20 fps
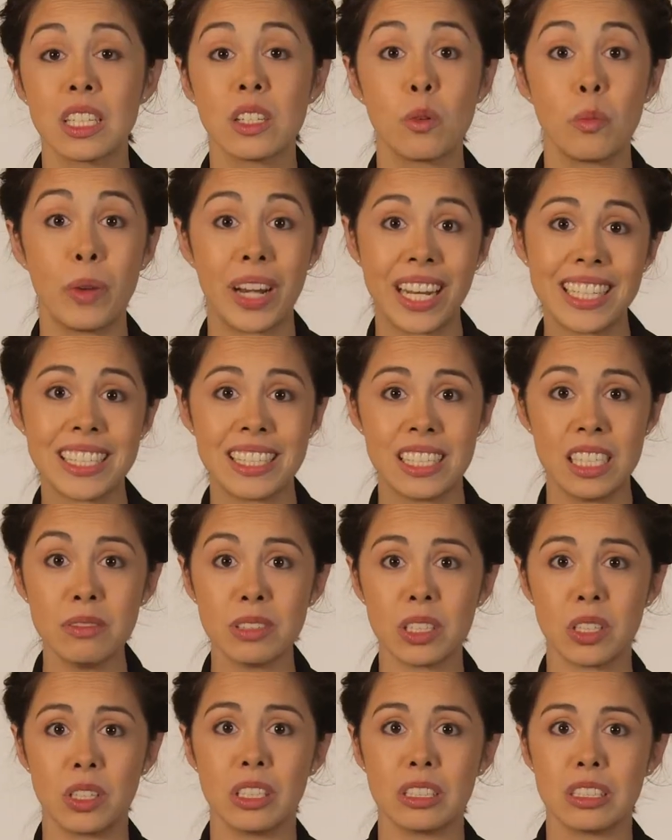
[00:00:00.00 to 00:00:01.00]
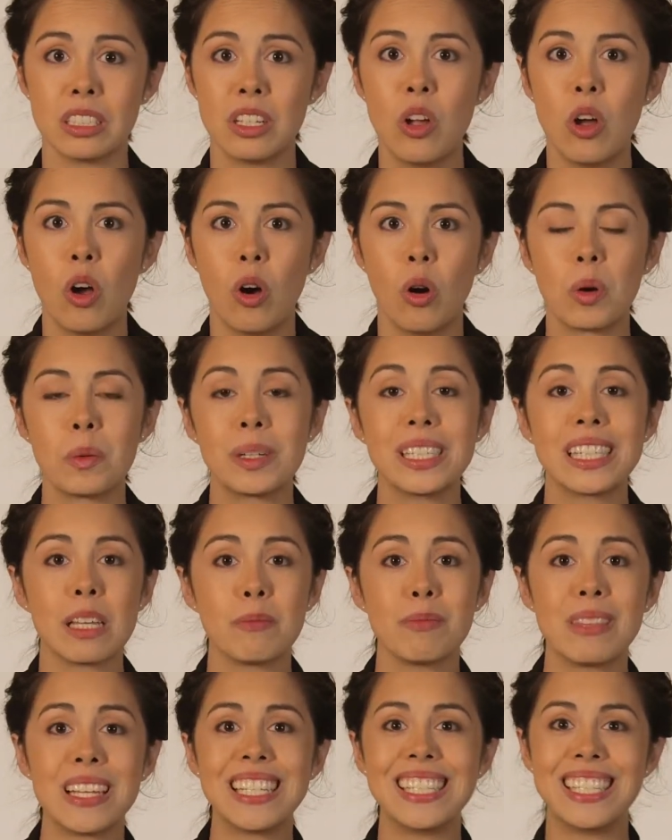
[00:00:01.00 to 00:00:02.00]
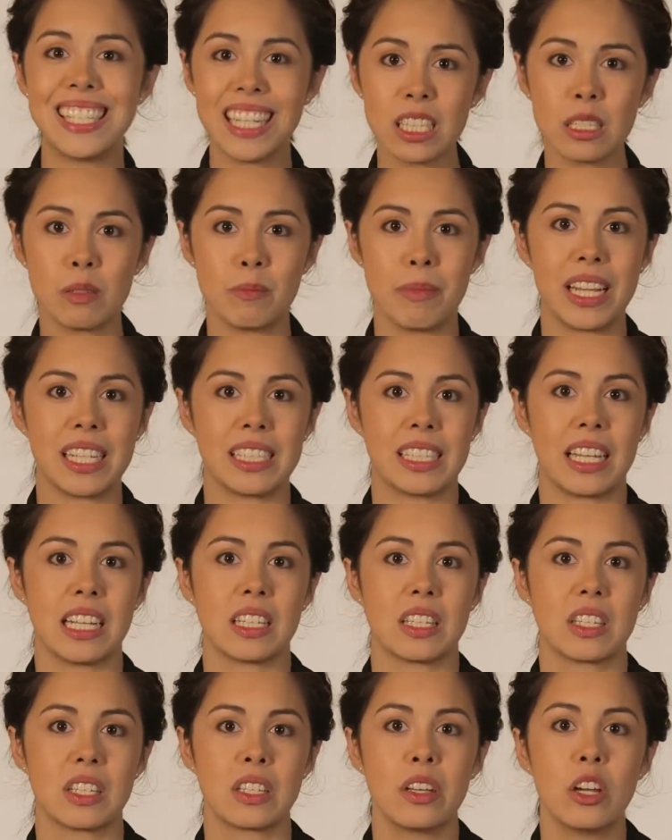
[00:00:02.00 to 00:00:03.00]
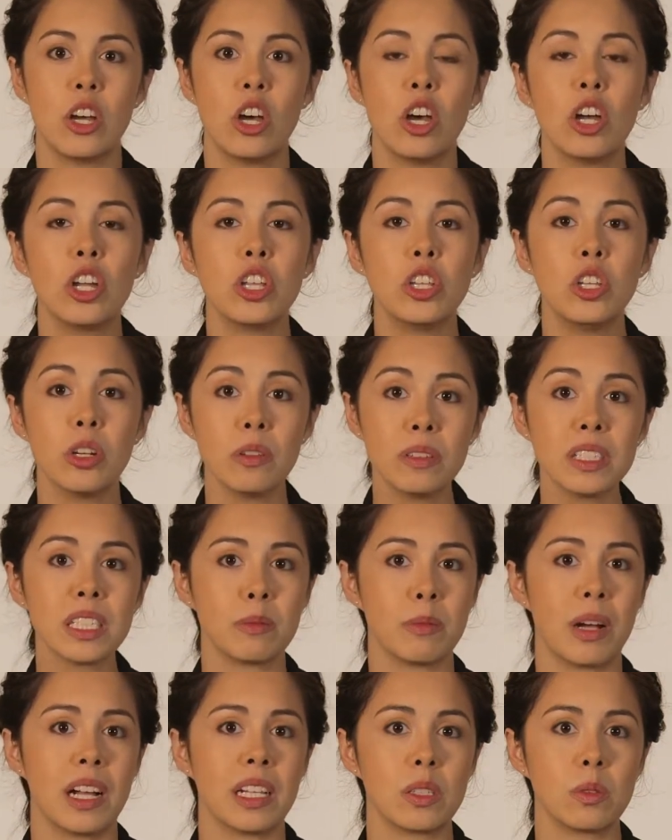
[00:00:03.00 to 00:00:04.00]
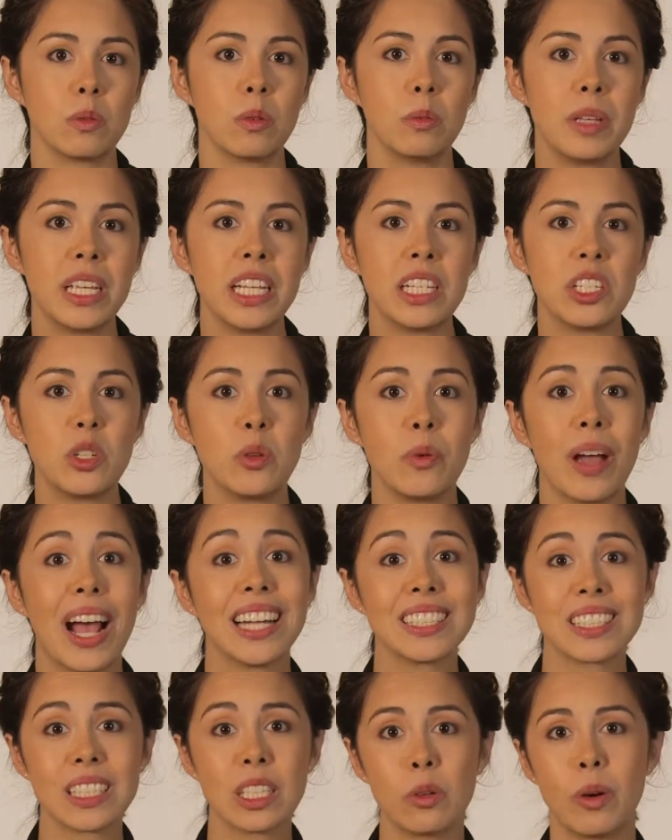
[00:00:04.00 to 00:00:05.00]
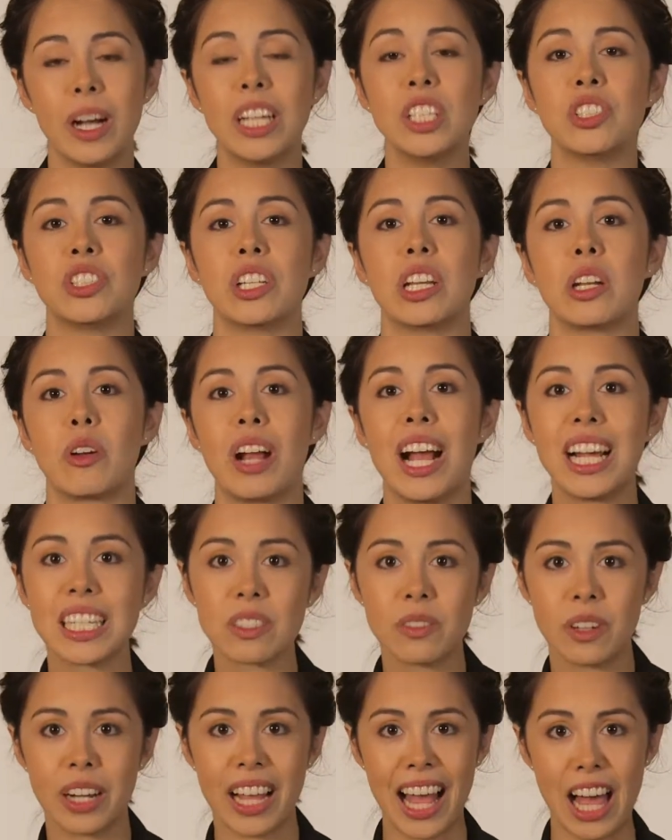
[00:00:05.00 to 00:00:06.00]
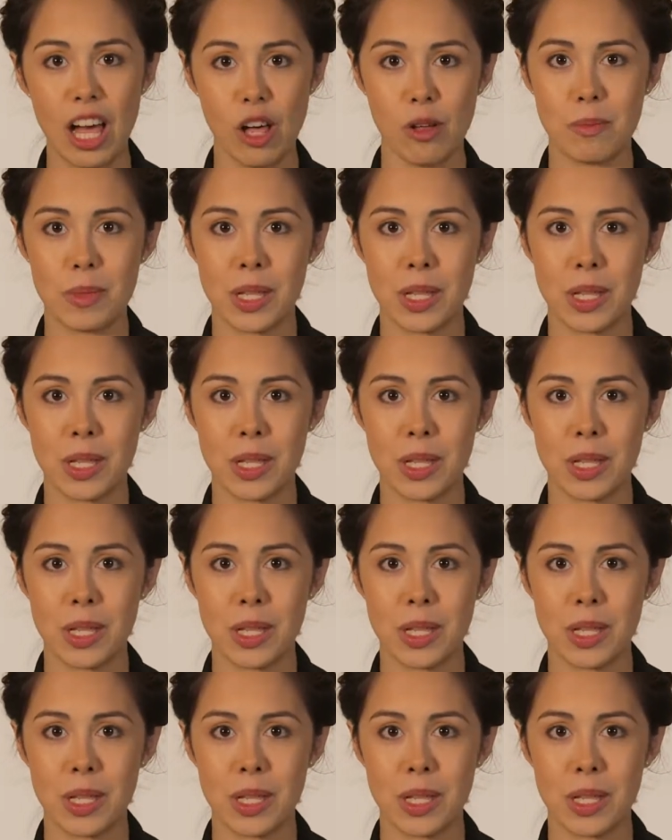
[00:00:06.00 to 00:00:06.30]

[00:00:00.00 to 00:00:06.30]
When it gets difficult, or when something doesn't make sense, your response will be to ask a question or ask for help.